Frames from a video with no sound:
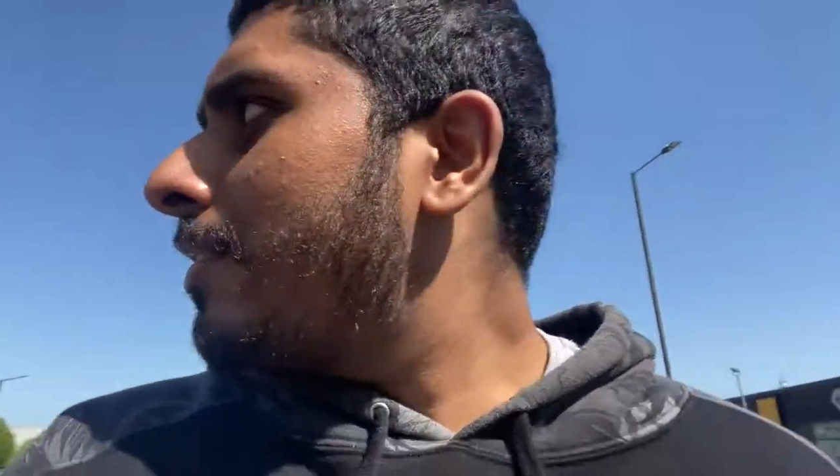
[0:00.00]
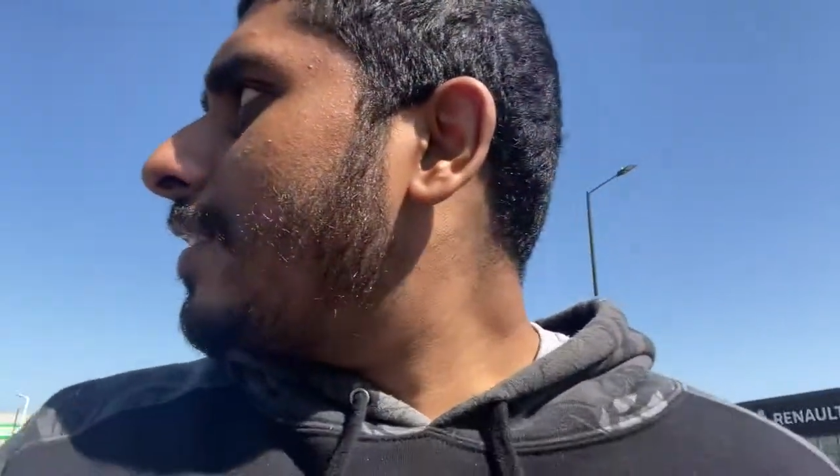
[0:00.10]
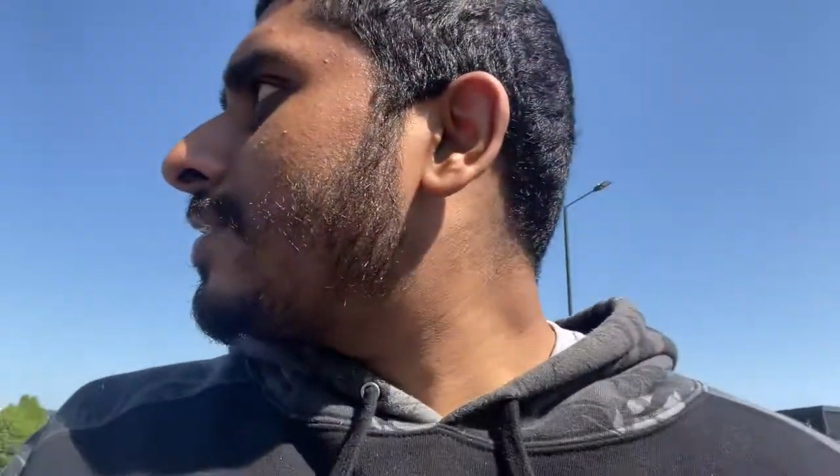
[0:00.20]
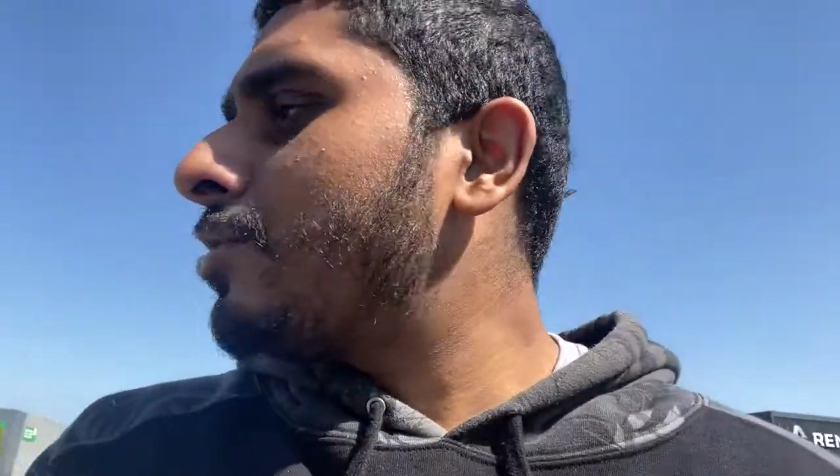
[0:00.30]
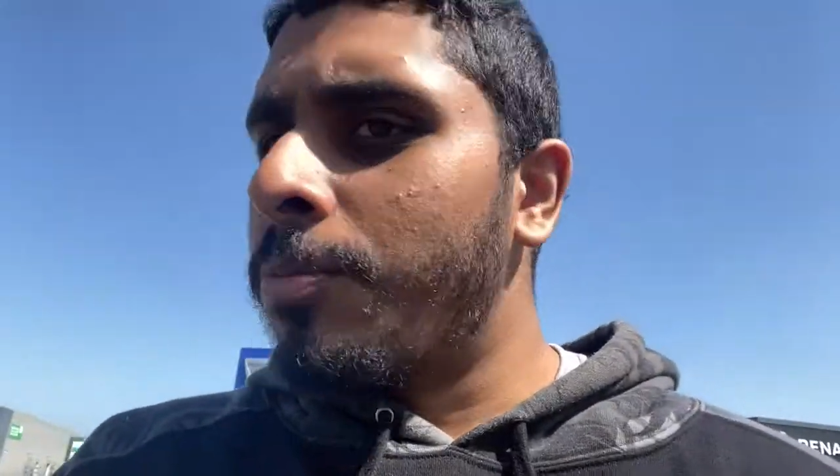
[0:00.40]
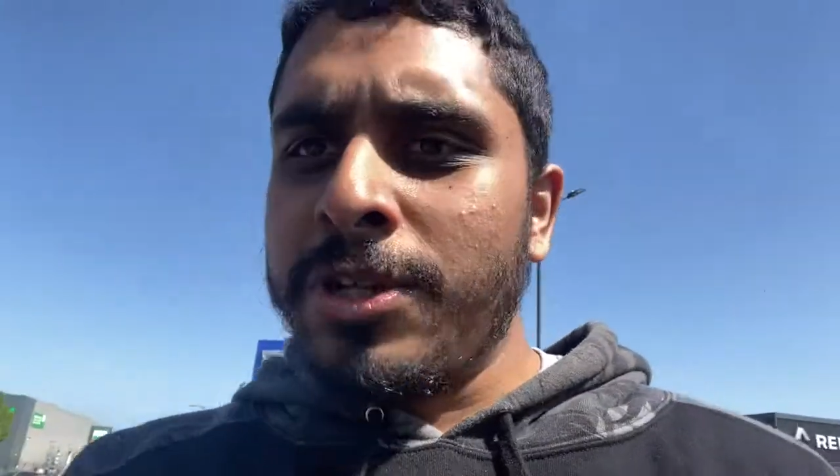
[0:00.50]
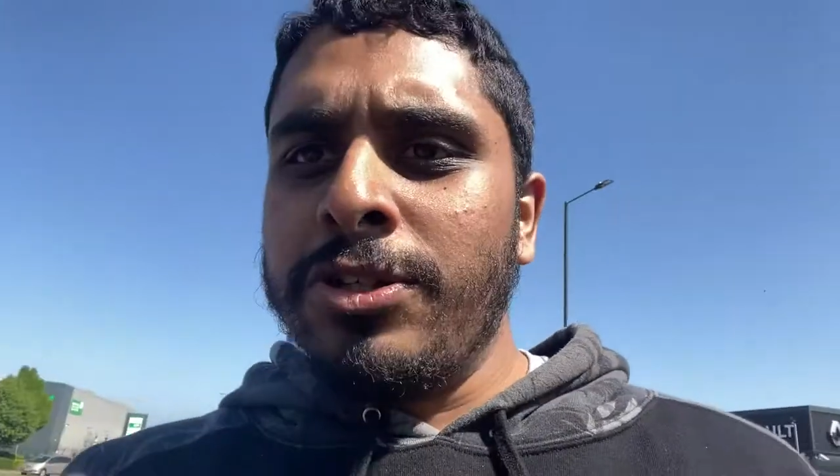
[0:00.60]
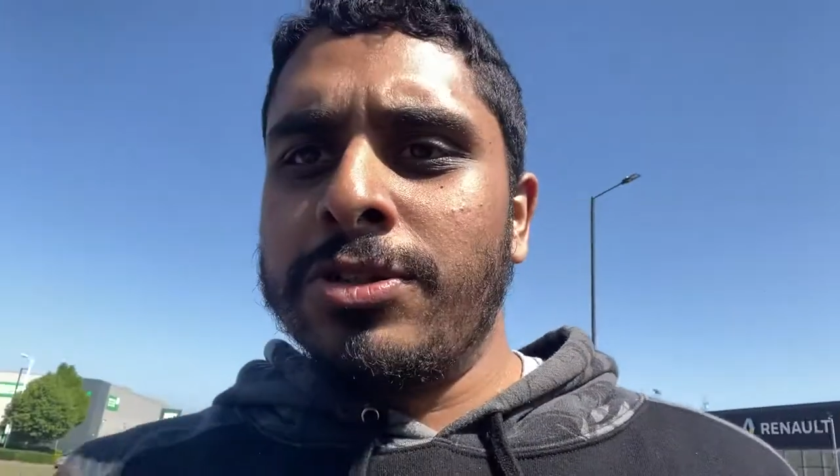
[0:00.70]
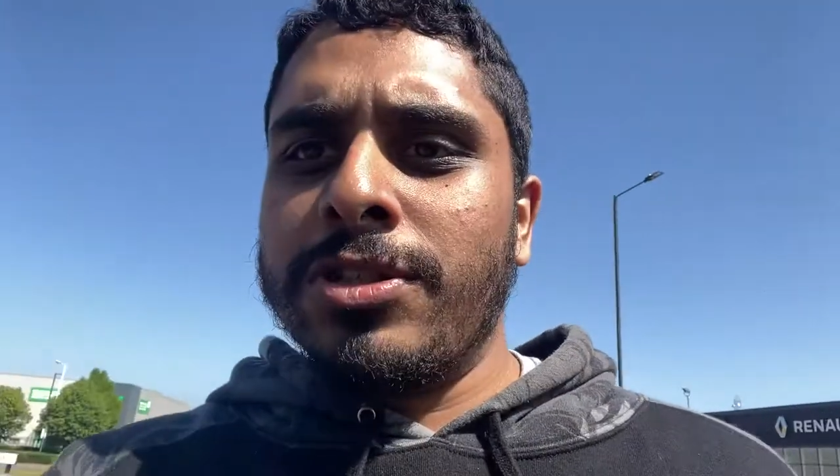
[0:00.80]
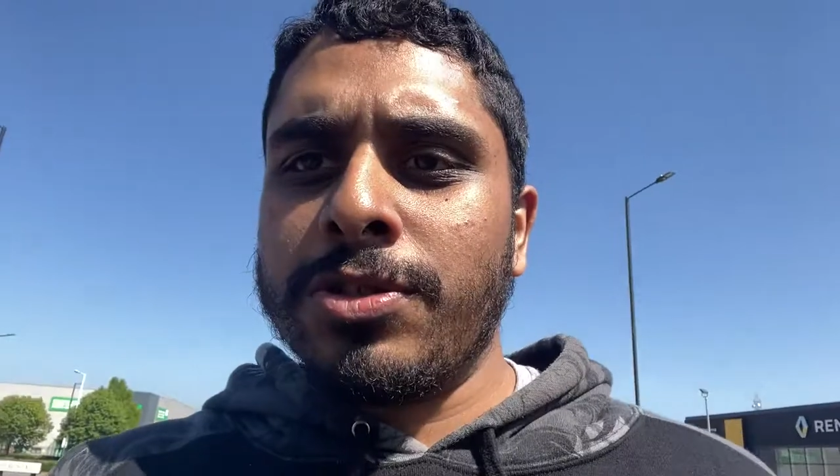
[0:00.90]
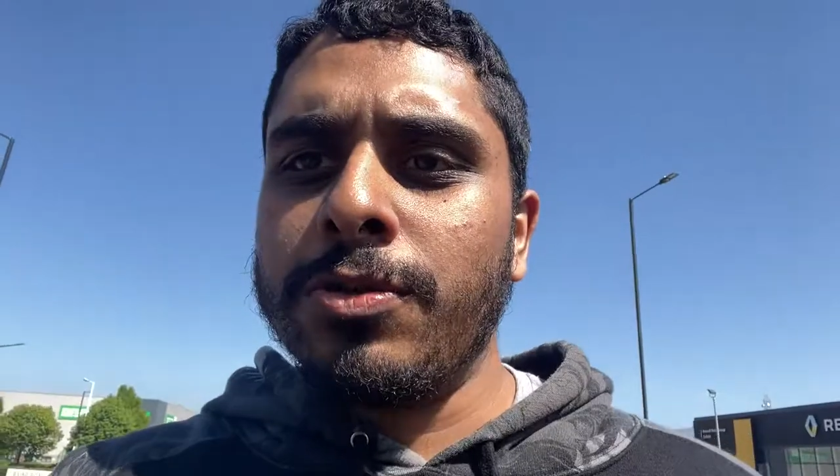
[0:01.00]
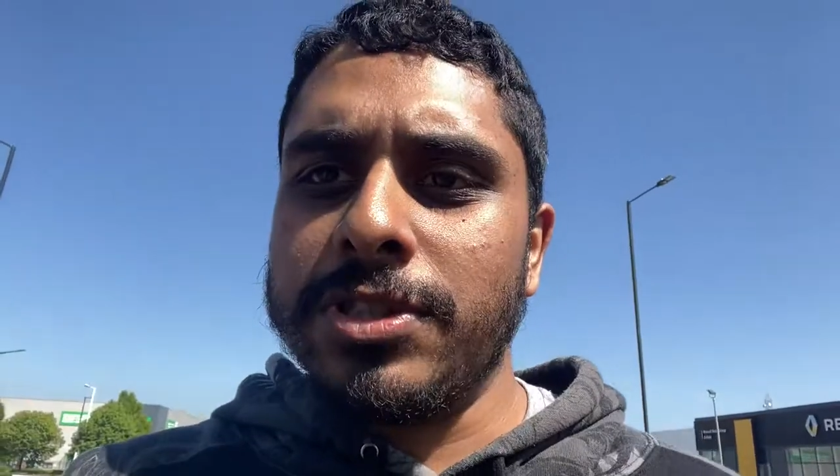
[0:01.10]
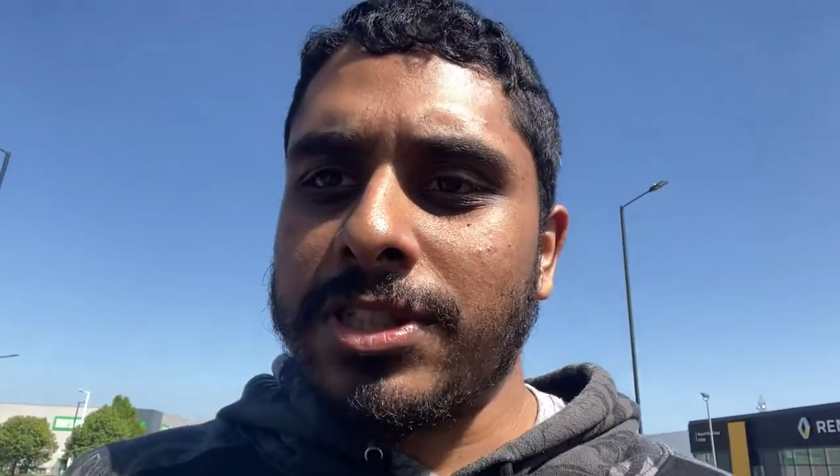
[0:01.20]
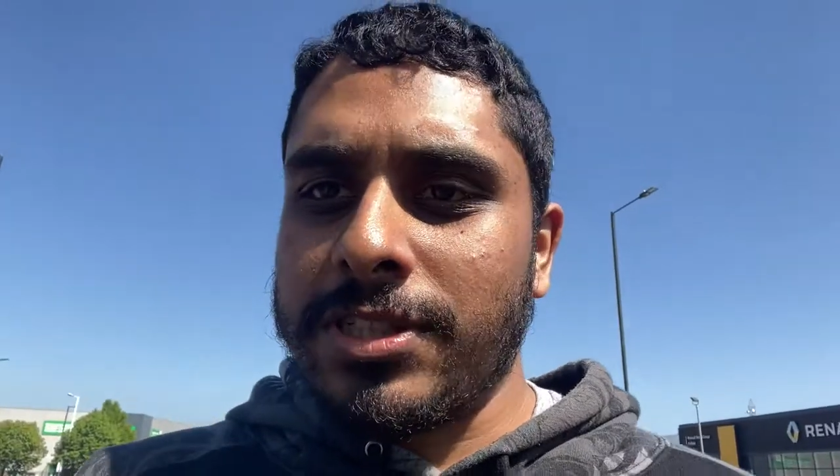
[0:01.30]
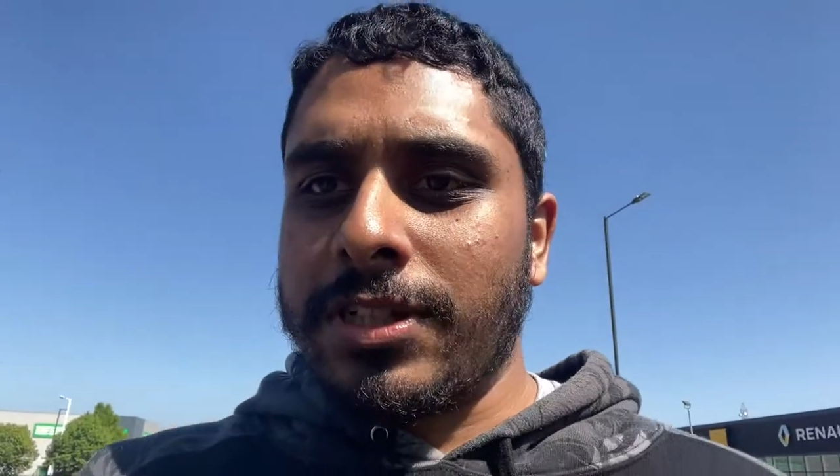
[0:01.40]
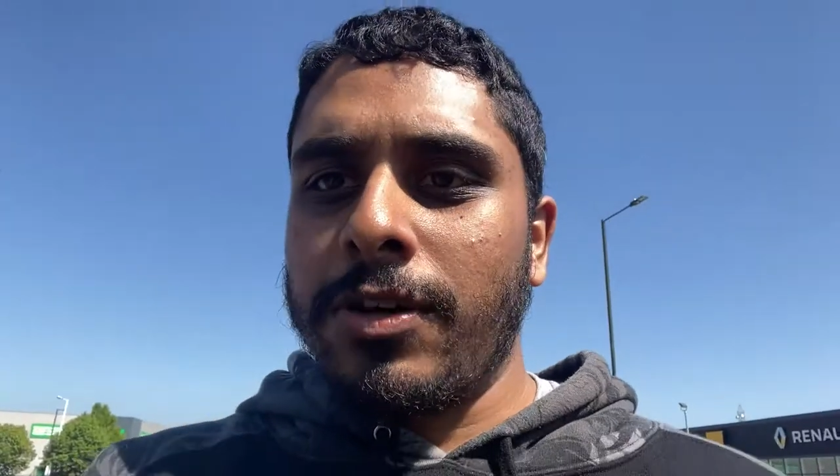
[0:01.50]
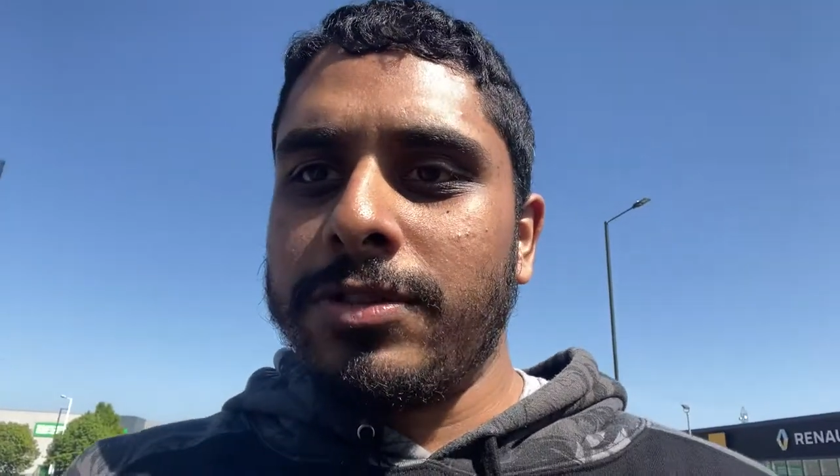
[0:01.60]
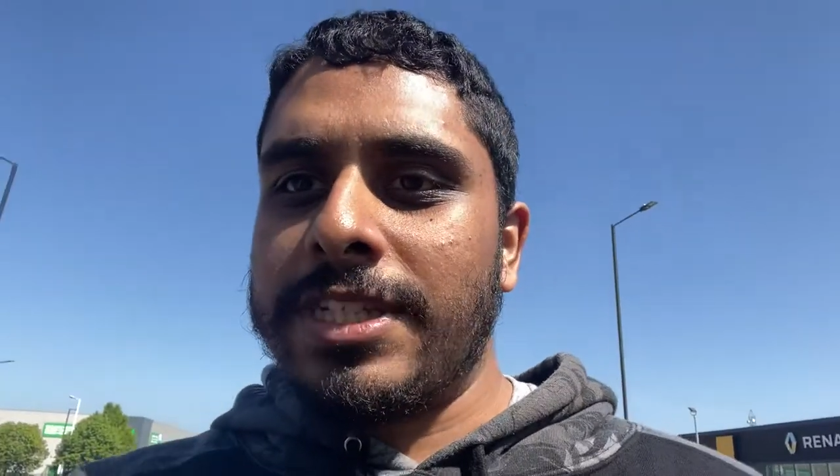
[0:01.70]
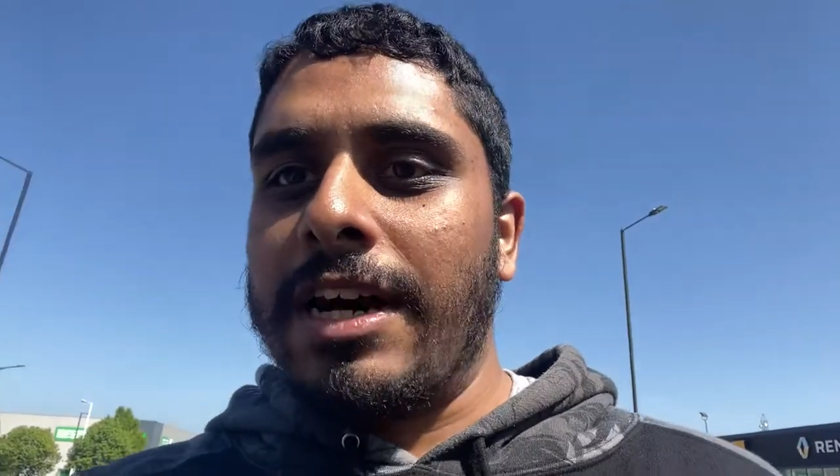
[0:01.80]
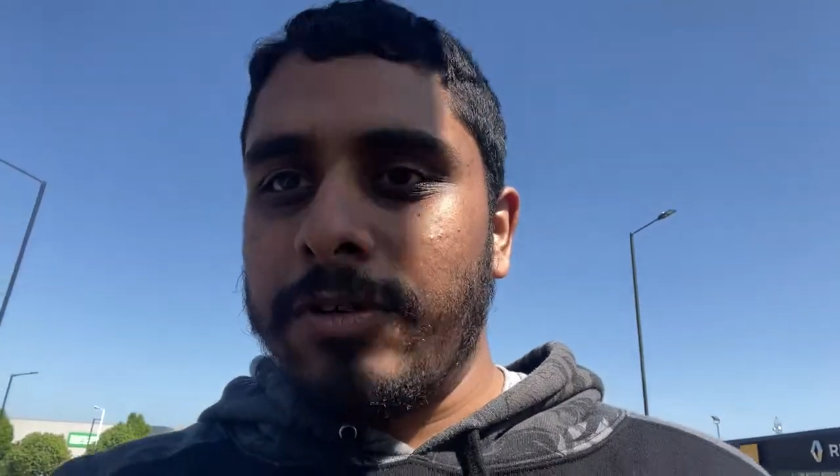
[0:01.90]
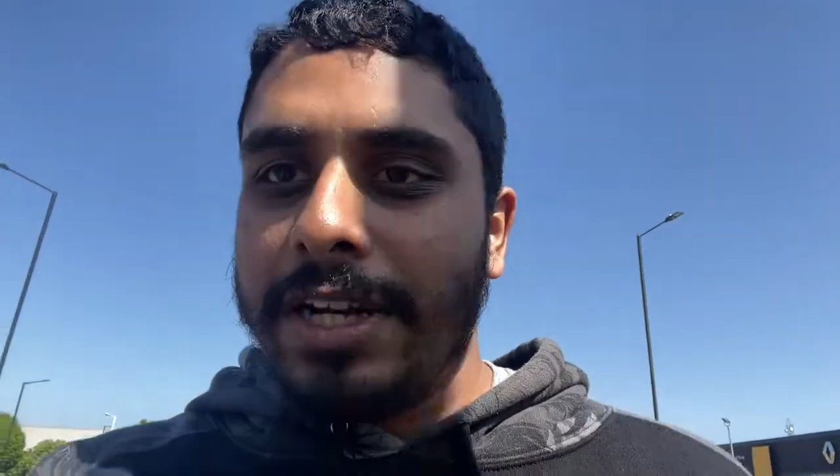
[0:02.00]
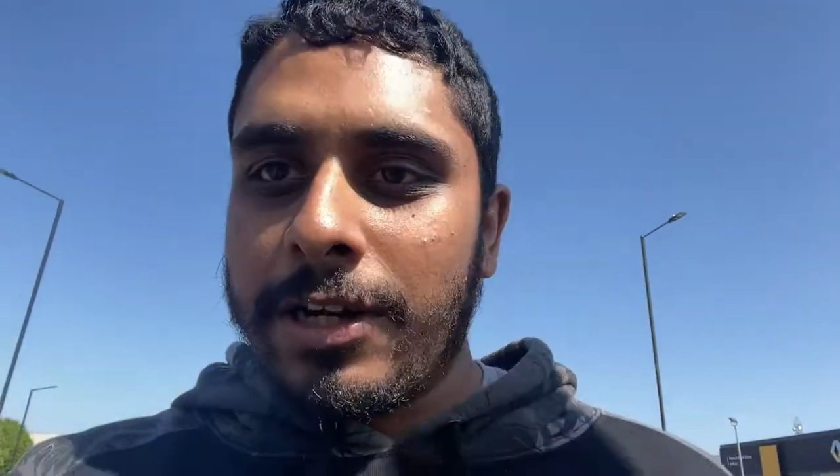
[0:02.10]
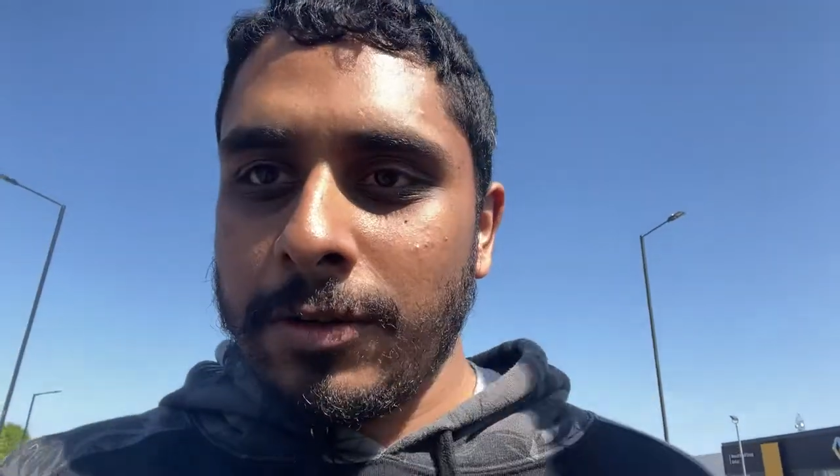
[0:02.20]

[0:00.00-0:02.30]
it's not been used at all. It's just a ghost town now.